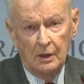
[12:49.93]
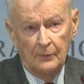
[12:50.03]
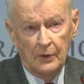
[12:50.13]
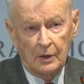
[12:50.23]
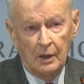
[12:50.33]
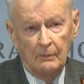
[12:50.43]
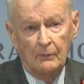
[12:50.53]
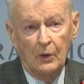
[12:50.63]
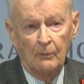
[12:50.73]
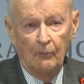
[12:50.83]

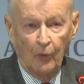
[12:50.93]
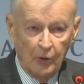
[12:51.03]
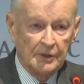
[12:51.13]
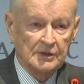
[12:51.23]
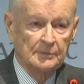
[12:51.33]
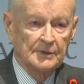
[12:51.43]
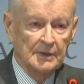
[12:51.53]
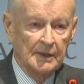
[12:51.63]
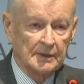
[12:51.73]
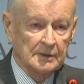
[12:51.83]
become more
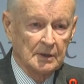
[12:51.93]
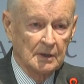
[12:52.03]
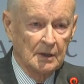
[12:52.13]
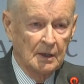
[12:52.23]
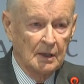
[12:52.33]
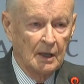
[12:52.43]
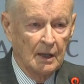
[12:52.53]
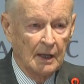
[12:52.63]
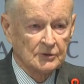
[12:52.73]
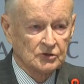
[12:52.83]
intimidated
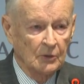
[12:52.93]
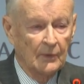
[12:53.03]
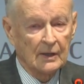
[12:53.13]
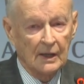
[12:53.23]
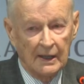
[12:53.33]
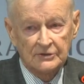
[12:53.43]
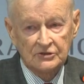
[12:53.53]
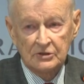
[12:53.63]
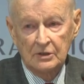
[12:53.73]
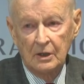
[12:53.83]
and some are
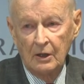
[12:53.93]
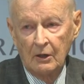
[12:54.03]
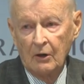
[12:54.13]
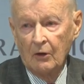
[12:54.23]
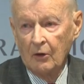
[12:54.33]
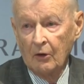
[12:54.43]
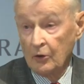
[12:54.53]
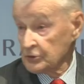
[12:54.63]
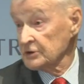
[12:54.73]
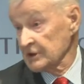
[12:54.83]
less,
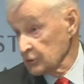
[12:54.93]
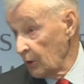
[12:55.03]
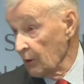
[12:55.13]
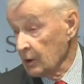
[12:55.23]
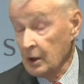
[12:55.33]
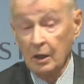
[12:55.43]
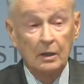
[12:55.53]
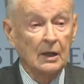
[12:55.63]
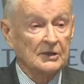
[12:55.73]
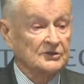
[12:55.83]
or not at all,
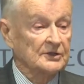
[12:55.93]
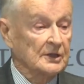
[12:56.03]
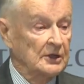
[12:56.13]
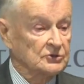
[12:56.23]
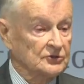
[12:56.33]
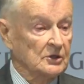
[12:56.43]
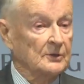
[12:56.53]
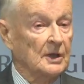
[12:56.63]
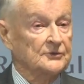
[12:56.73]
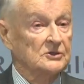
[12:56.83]
as in the case of
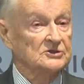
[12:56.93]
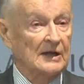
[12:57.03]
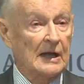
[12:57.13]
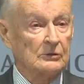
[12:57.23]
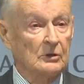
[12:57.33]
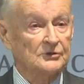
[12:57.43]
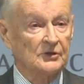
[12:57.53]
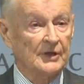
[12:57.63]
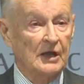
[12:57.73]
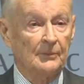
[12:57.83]
some countries that I could also
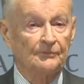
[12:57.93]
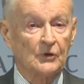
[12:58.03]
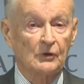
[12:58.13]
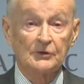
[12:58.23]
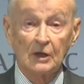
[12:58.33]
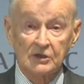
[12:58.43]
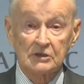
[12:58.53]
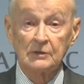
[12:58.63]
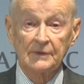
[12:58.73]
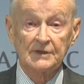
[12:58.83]
name, who are not
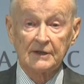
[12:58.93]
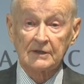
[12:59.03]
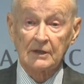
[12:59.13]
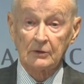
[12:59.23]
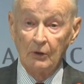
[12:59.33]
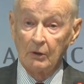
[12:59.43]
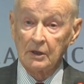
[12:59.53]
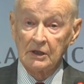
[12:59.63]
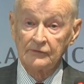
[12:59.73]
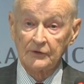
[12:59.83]
intimidated at all,
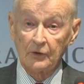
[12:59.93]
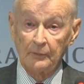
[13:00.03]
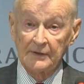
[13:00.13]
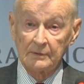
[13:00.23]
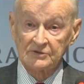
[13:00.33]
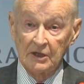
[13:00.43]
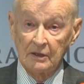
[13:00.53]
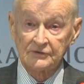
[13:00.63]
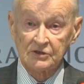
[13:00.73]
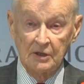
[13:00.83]
even though by
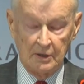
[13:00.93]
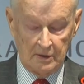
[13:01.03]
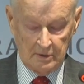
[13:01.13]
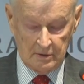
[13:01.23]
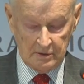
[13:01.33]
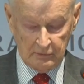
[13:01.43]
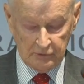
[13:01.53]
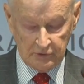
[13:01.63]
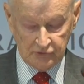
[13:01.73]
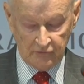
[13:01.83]
themselves they would
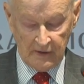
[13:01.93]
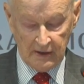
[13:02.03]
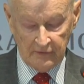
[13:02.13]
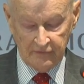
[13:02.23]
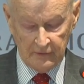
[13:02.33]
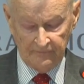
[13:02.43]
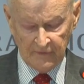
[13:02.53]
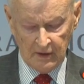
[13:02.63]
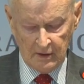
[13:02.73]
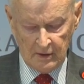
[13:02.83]
not survive,
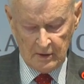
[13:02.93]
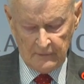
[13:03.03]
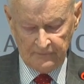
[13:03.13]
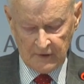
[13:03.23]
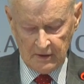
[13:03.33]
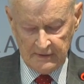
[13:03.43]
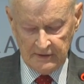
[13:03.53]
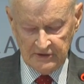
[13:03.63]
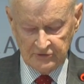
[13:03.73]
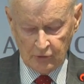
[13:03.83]
then it's